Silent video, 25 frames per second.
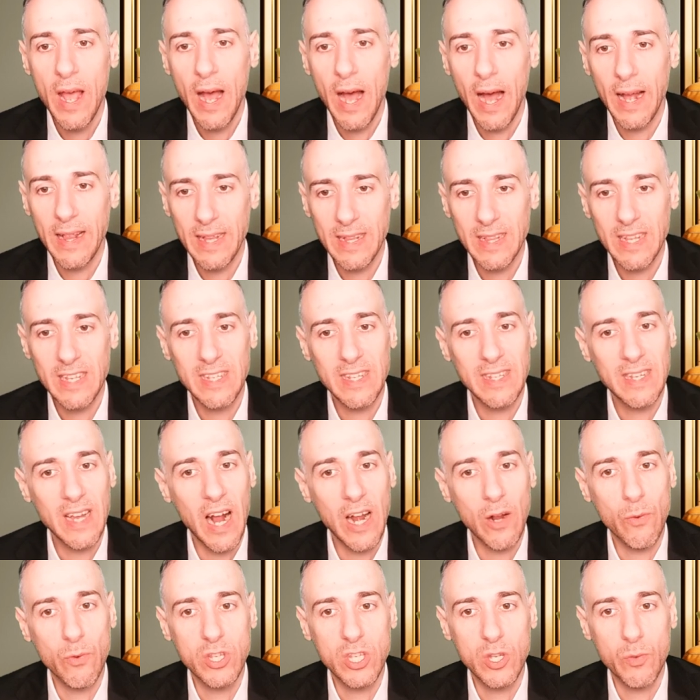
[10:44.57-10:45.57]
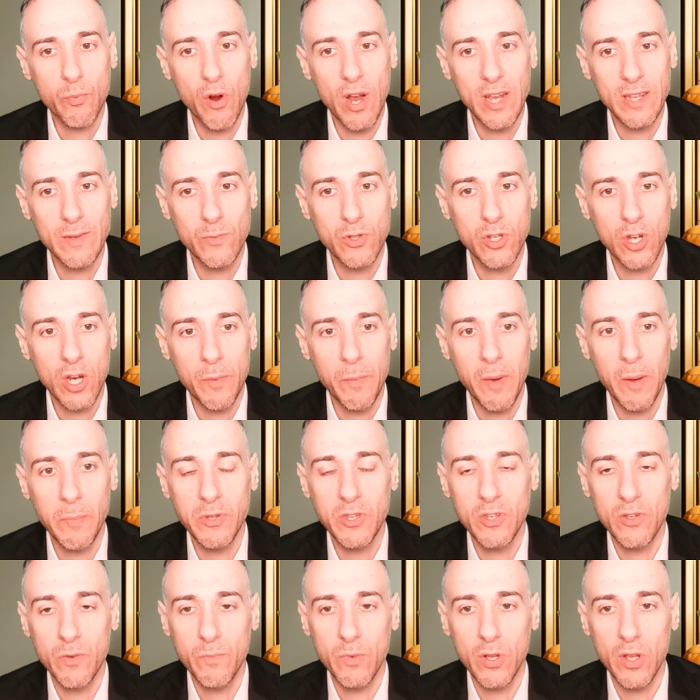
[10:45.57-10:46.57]
I think this is kind of what surprised them, took them up
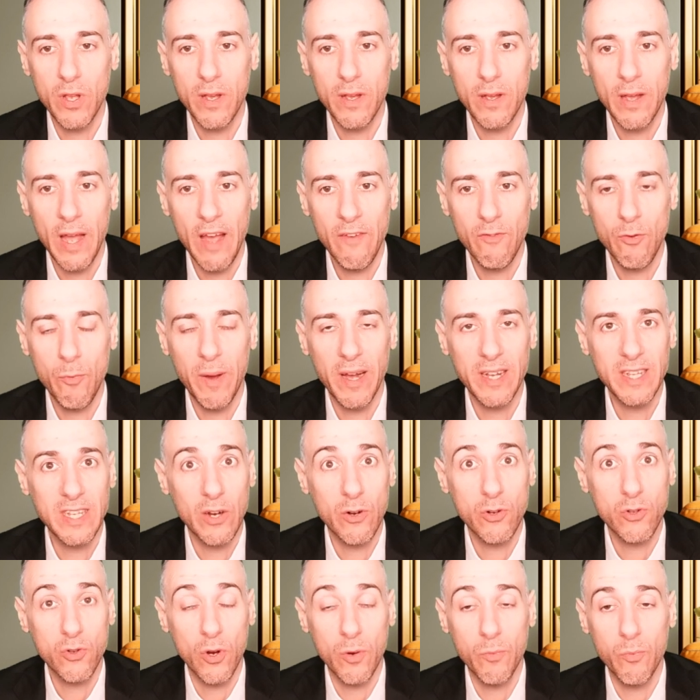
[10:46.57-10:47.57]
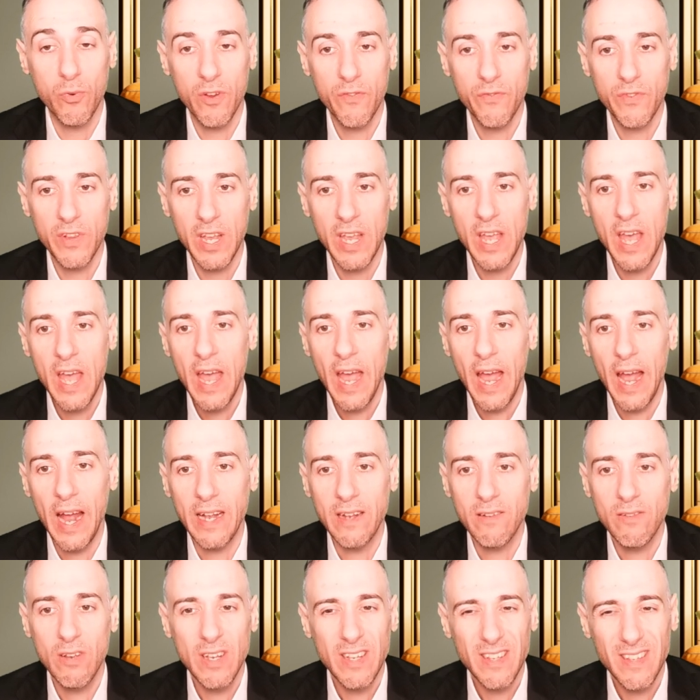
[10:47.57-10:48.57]
into heavy buy territory briefly,
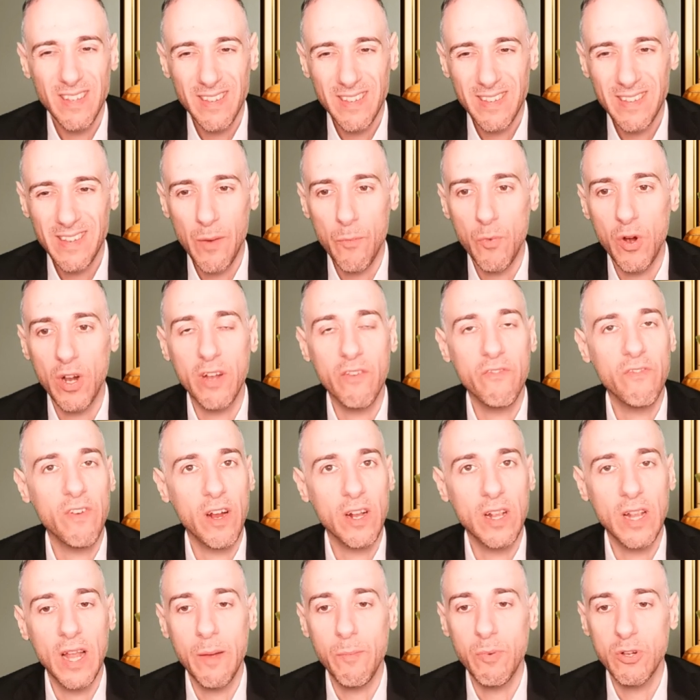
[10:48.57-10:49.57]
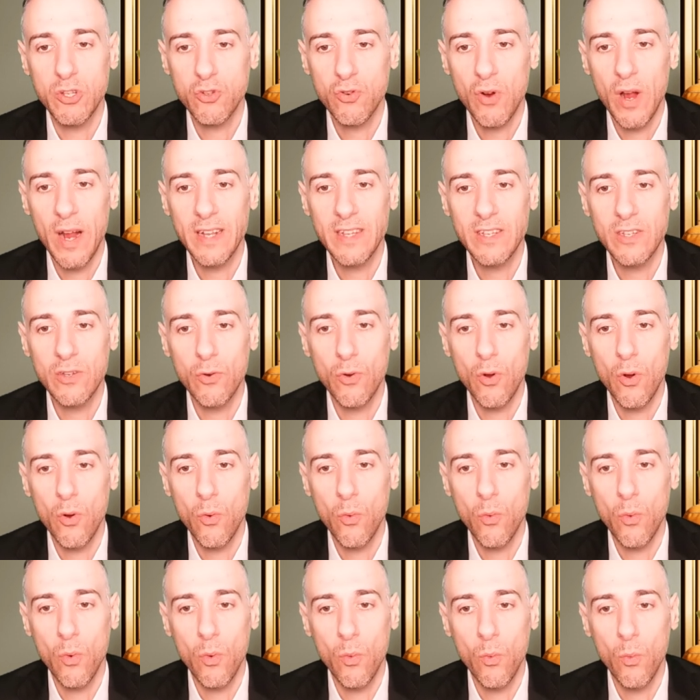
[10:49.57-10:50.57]
and somewhat very light, but trying to
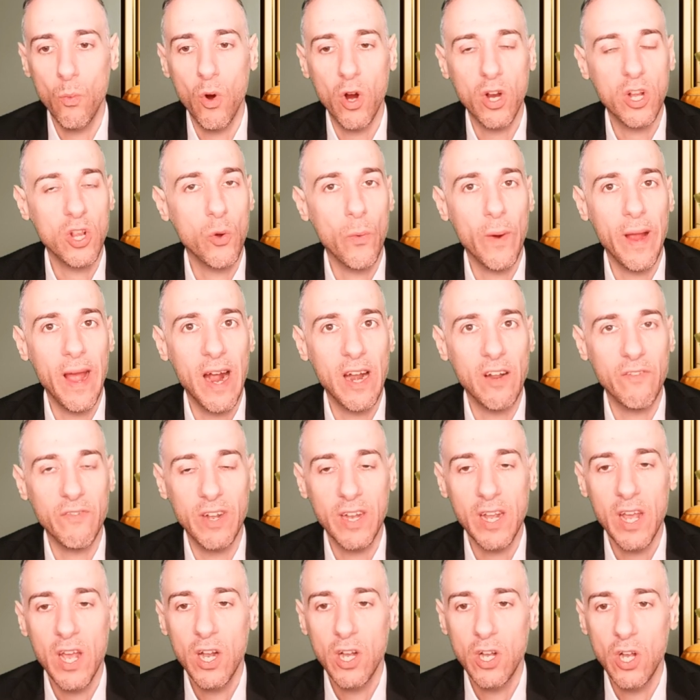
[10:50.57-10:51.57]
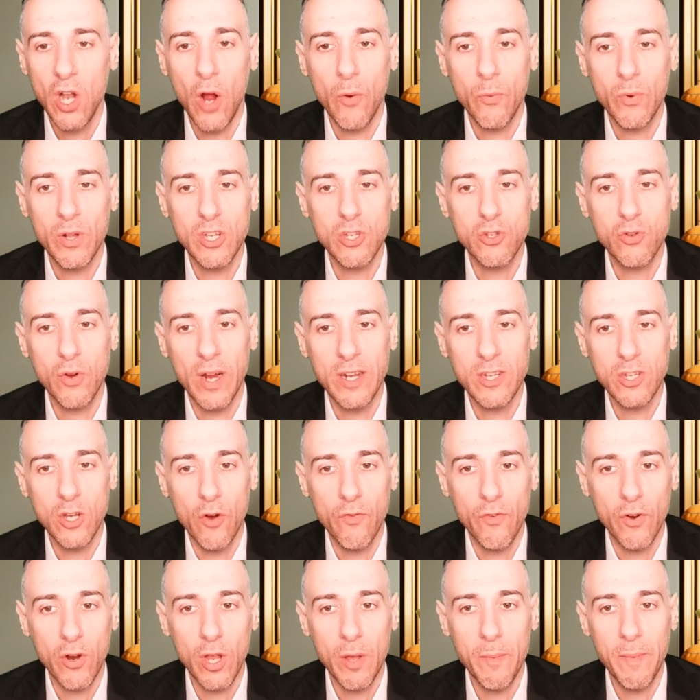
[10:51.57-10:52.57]
work their way out of it, not really trying to
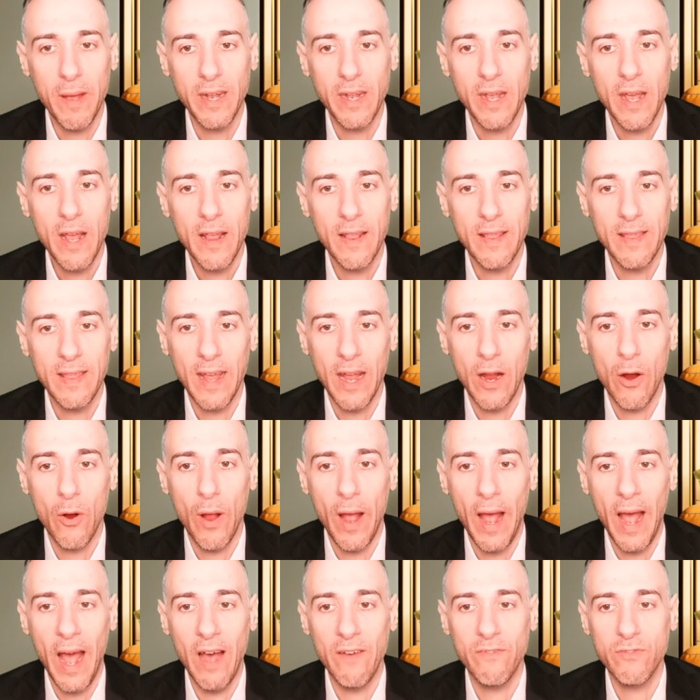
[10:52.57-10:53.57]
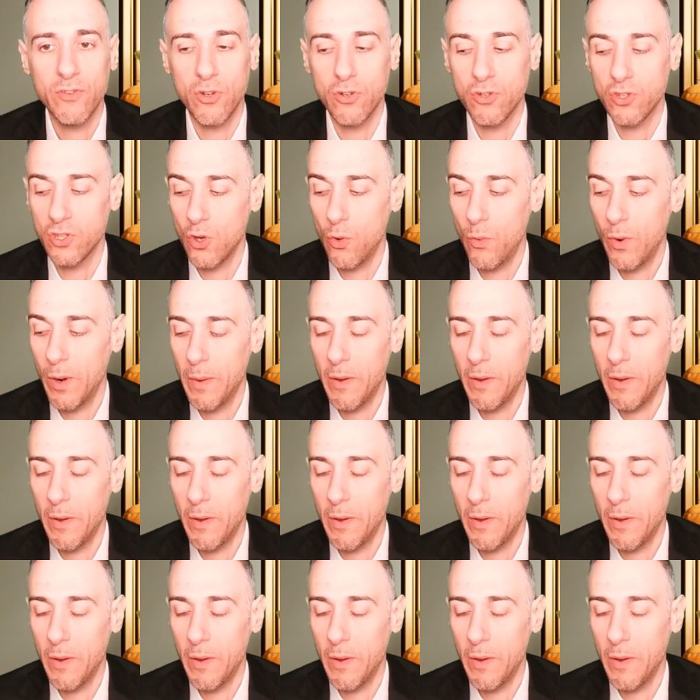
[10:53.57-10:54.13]
overcommit thereafter. So what